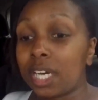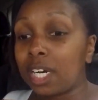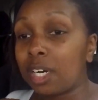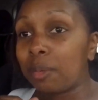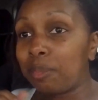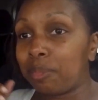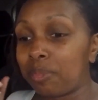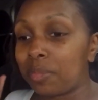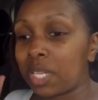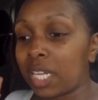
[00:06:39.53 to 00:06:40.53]

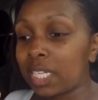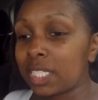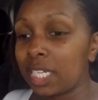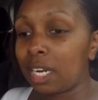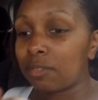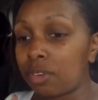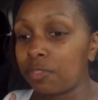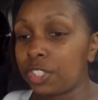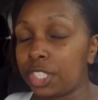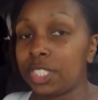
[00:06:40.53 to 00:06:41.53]
Like I said, I'm from
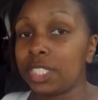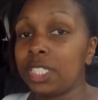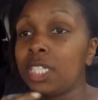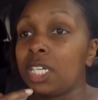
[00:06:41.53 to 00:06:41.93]
Virginia.